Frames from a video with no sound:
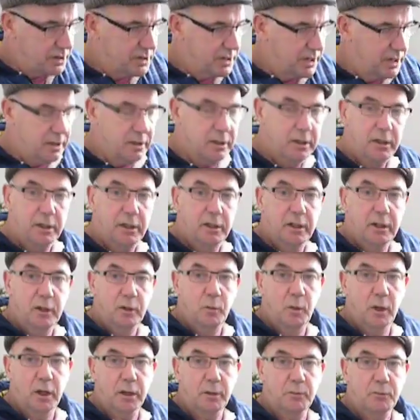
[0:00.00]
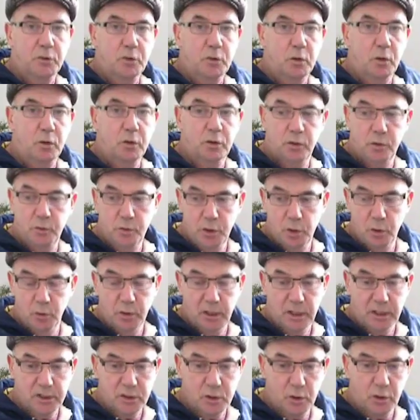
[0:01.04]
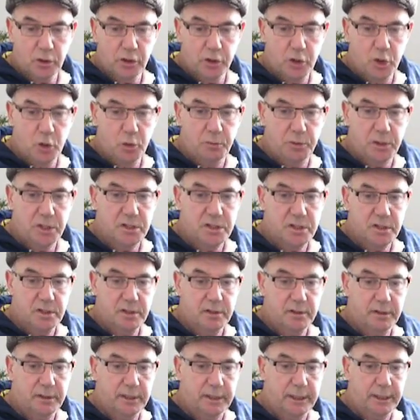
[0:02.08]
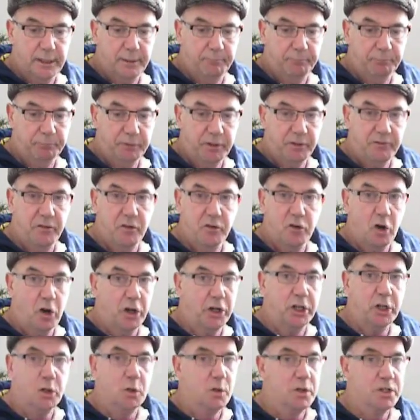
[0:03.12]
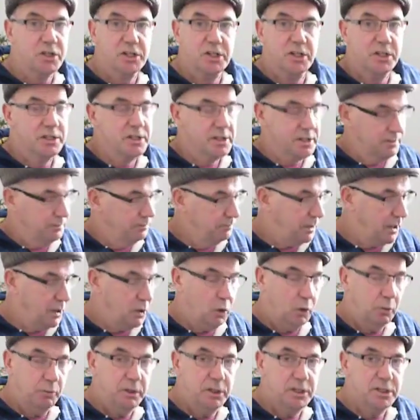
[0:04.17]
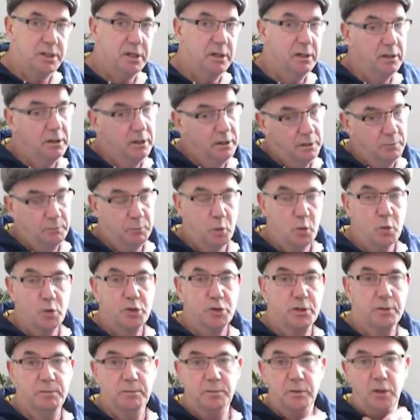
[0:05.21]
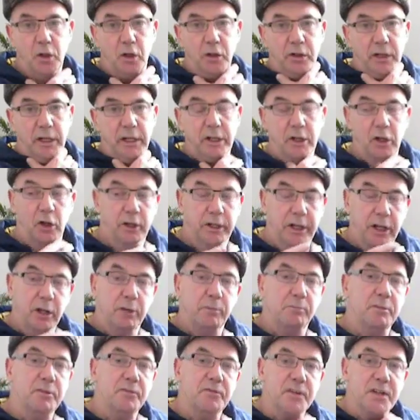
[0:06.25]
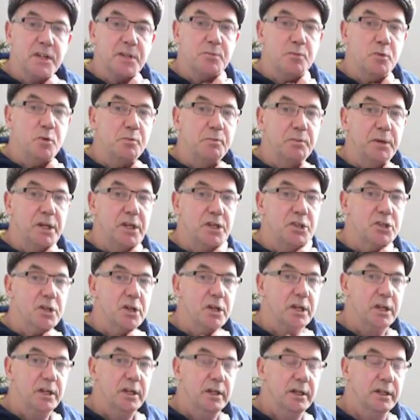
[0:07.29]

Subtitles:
As I say, welcome to all the new lads, all the newbies. If you've got any questions, by all means, post them online. I'll get on my Facebook page.